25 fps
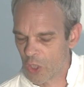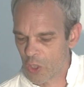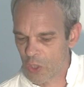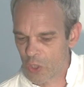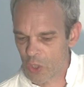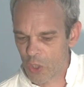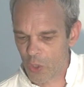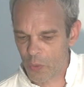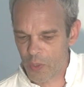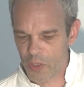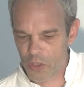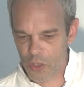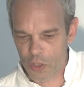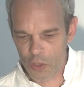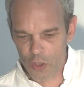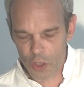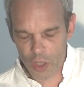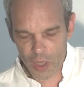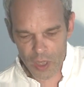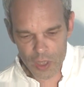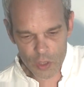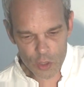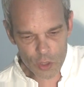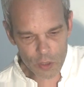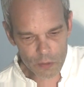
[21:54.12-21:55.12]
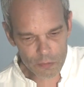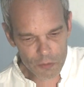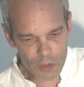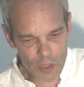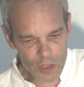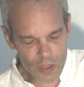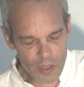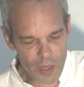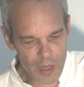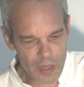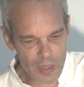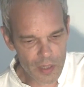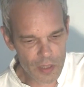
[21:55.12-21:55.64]
So it's a change of
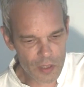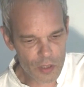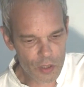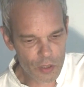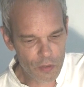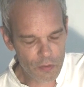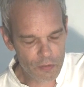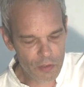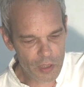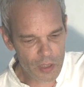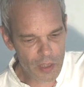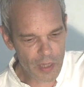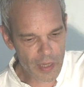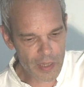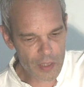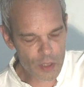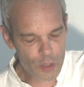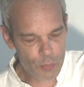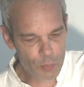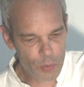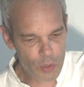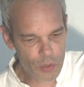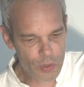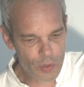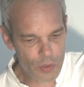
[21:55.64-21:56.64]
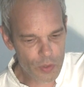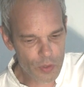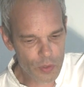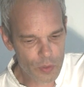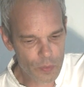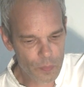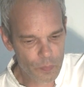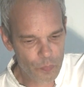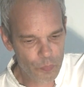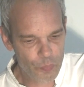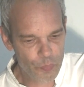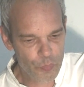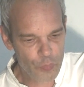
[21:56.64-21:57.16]
desires, of attachments,
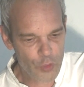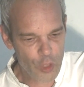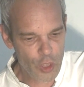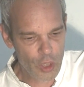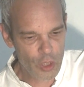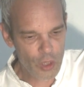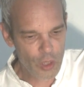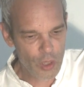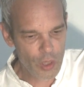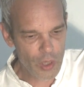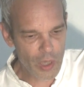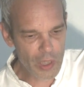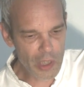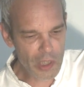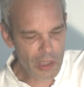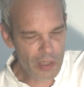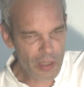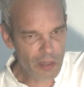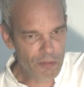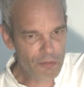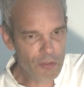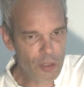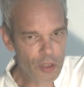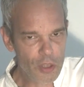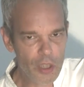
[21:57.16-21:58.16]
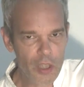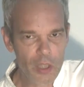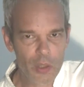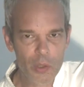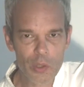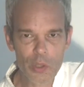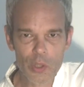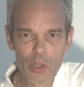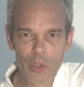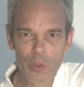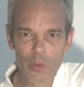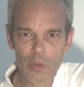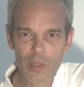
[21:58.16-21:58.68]
and it definitely
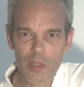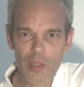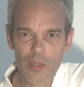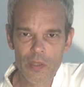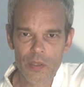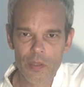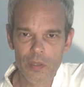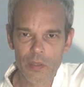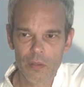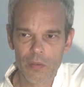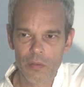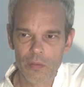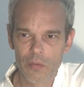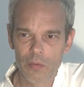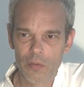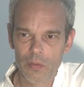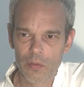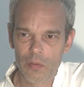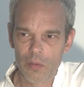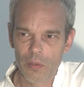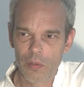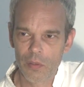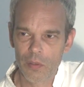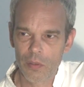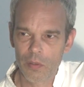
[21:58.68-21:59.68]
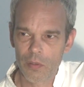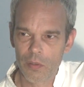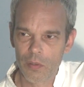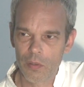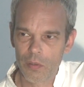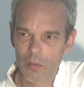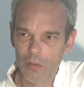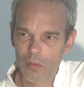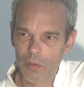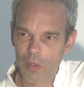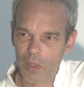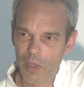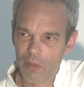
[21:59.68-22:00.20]
also is
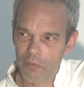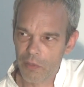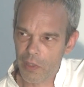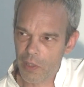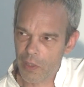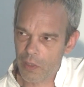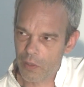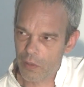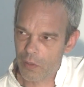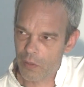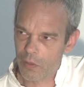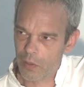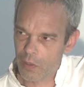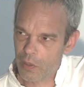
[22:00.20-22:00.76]
having a